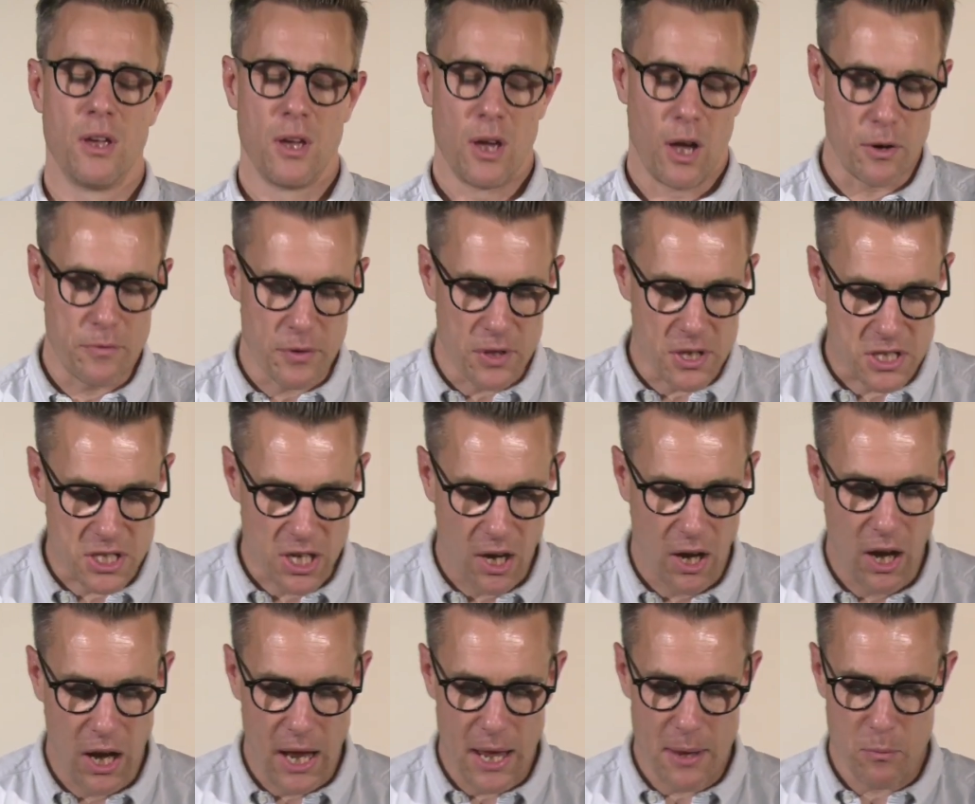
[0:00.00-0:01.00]
over the
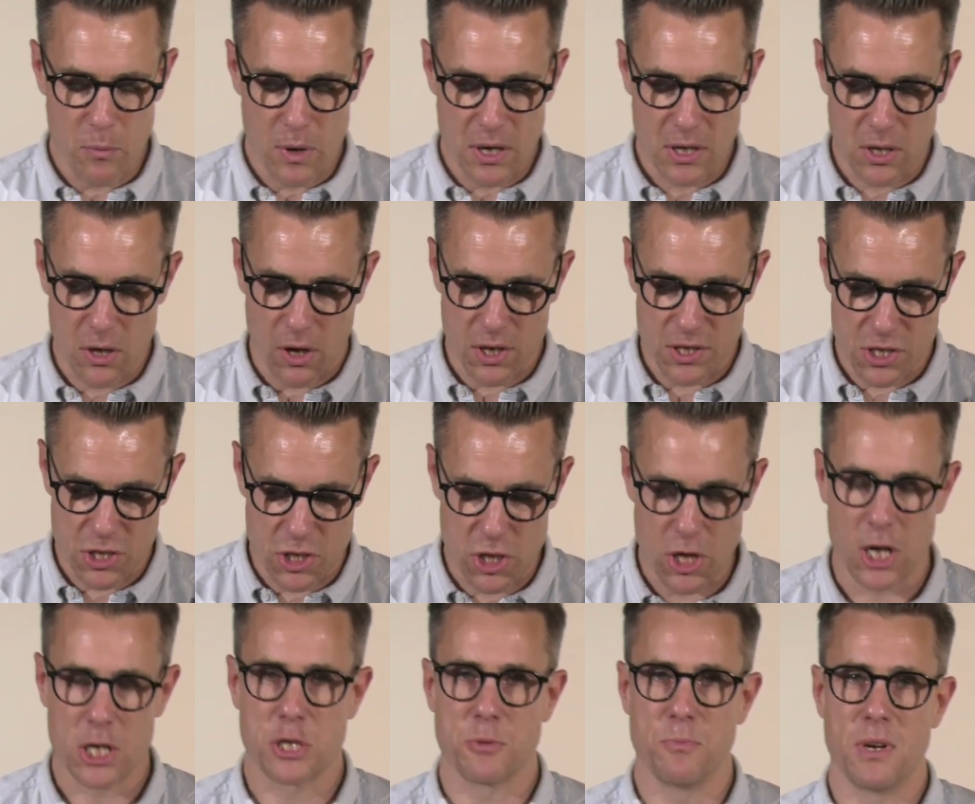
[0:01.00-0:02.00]
time when God's
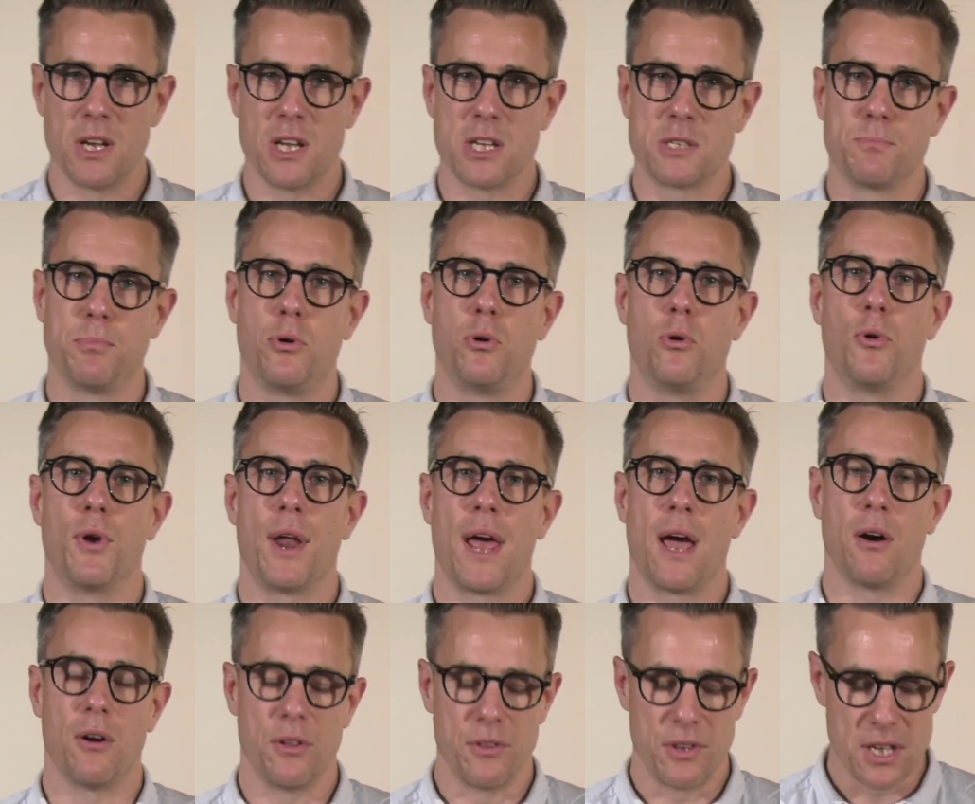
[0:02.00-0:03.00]
judgment is poured
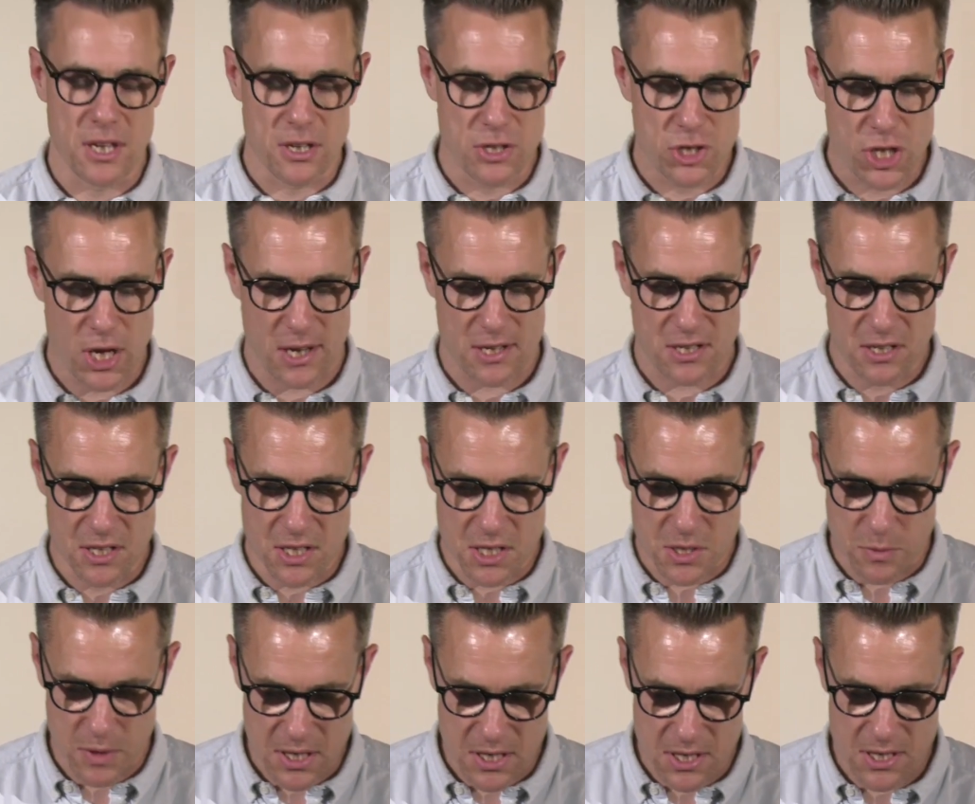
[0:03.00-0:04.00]
out on the
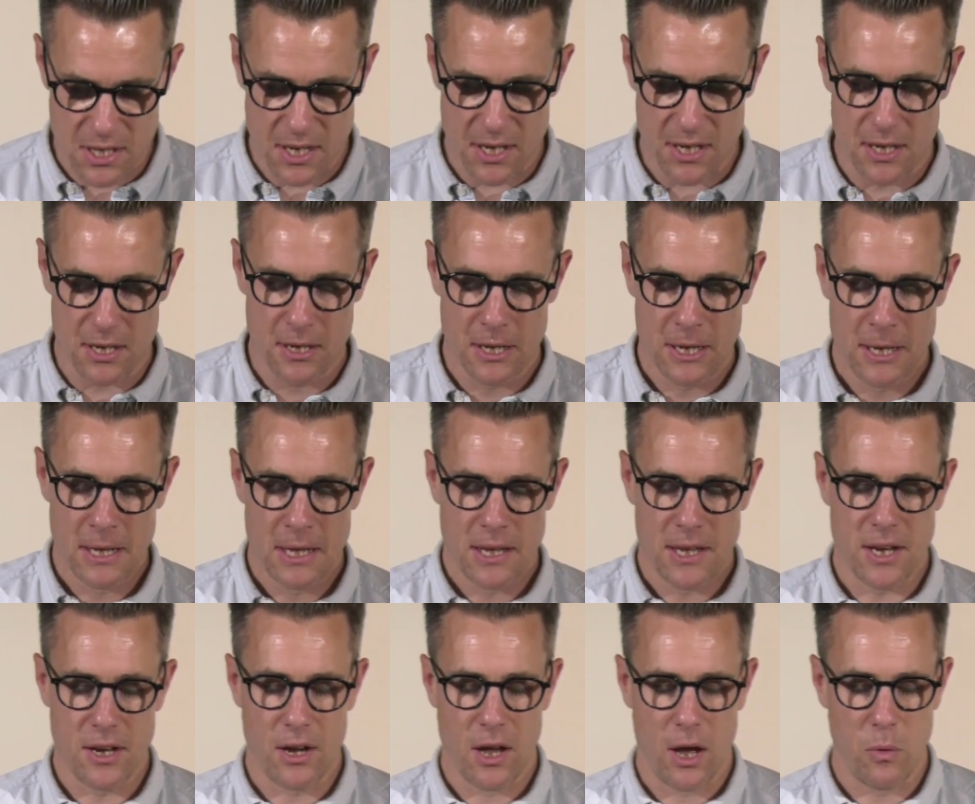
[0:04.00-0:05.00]
injustice we see
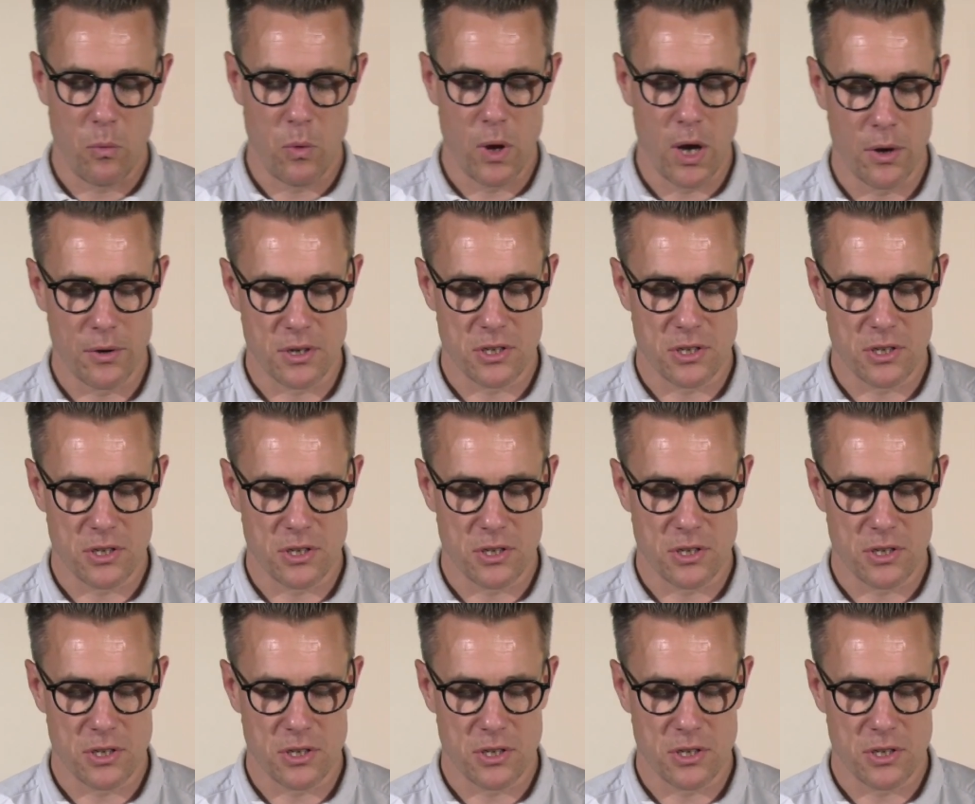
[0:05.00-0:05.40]
in our world.